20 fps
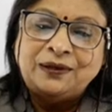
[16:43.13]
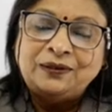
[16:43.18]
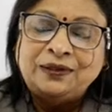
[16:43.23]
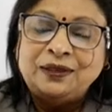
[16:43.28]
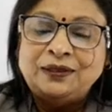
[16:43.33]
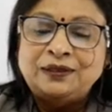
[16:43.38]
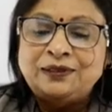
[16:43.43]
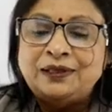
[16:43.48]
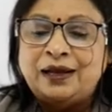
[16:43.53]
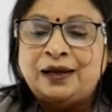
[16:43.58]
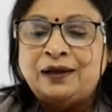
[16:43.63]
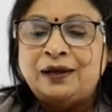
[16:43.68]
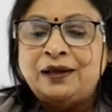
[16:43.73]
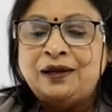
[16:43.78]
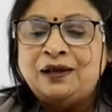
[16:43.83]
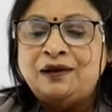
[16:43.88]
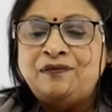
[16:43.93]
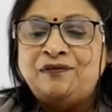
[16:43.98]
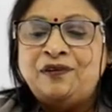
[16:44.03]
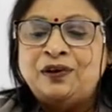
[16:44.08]
Then
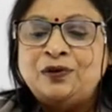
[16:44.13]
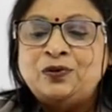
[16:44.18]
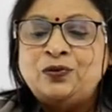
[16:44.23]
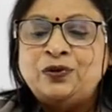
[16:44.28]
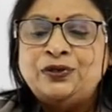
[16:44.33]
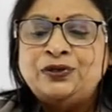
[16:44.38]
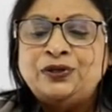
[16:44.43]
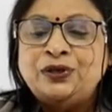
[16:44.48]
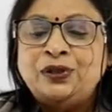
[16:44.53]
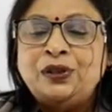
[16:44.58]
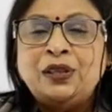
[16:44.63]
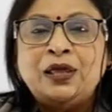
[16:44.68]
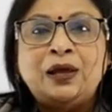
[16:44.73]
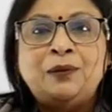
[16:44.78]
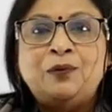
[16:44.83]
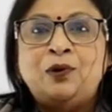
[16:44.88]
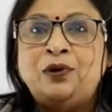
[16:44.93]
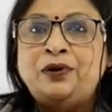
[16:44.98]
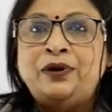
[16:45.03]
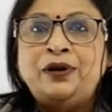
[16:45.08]
cyclical fluctuations, I
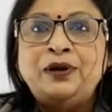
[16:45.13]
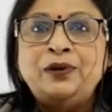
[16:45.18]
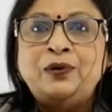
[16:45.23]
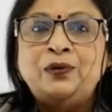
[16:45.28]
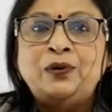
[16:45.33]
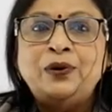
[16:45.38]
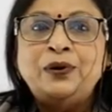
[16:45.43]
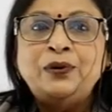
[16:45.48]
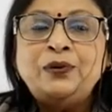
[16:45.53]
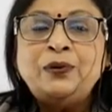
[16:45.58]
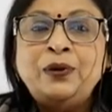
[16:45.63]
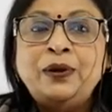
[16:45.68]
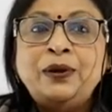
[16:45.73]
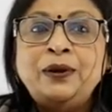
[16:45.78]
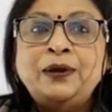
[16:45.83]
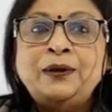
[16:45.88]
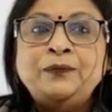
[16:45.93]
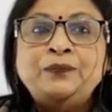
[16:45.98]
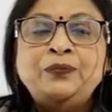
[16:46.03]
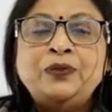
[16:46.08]
have already told you
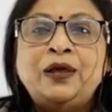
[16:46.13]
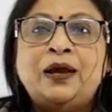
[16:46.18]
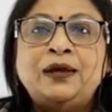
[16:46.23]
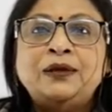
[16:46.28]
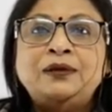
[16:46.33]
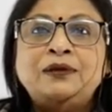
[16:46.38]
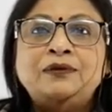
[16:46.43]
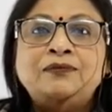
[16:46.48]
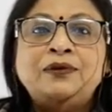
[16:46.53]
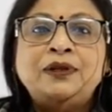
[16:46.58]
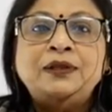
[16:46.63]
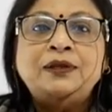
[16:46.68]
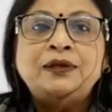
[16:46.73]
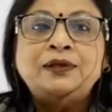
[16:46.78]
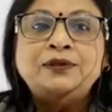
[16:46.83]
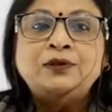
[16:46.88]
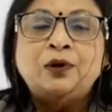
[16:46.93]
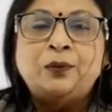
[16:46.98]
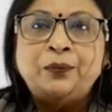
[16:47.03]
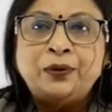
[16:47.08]
that when there
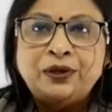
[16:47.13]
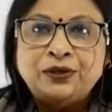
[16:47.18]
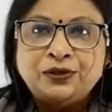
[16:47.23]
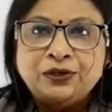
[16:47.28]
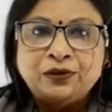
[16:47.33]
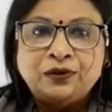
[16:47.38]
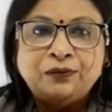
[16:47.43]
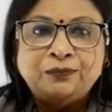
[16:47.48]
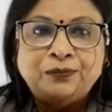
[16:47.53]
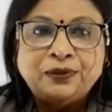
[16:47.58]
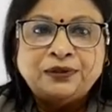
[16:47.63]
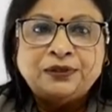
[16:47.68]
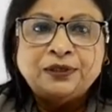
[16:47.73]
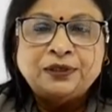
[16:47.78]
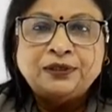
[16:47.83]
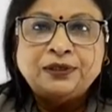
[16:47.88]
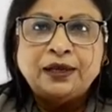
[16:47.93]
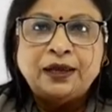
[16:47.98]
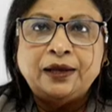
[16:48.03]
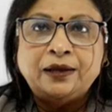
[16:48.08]
is operation of
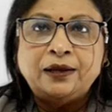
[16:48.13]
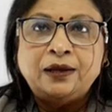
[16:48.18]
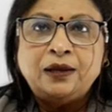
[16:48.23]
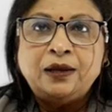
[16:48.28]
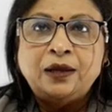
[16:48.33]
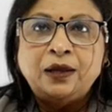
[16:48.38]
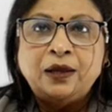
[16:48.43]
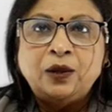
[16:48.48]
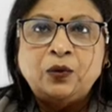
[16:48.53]
business cycle,